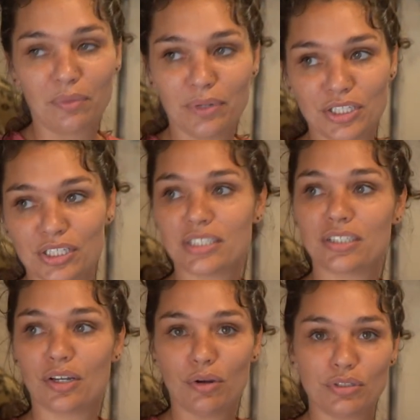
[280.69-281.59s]
We
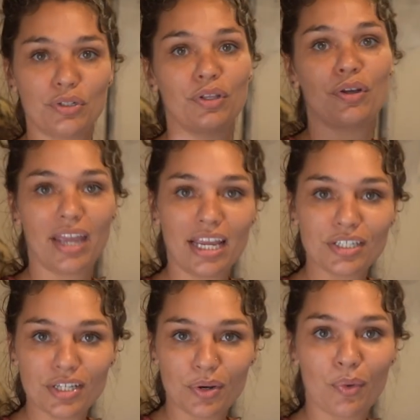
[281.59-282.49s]
just go to a
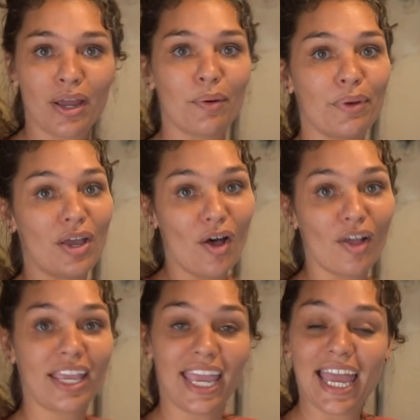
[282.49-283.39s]
location where we all
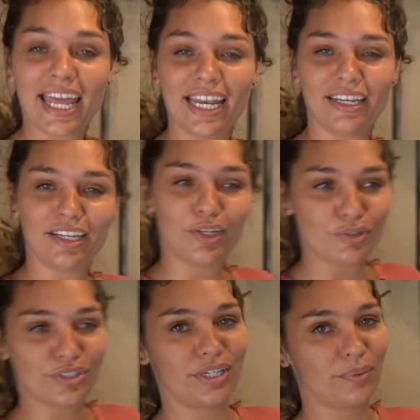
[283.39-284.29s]
can, and
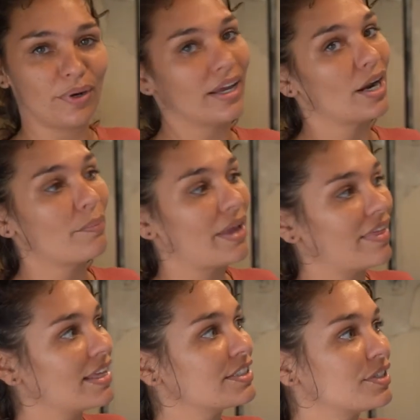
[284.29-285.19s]
usually we're in our
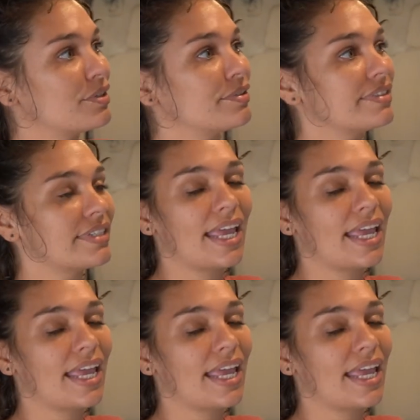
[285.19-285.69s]
bathing suits,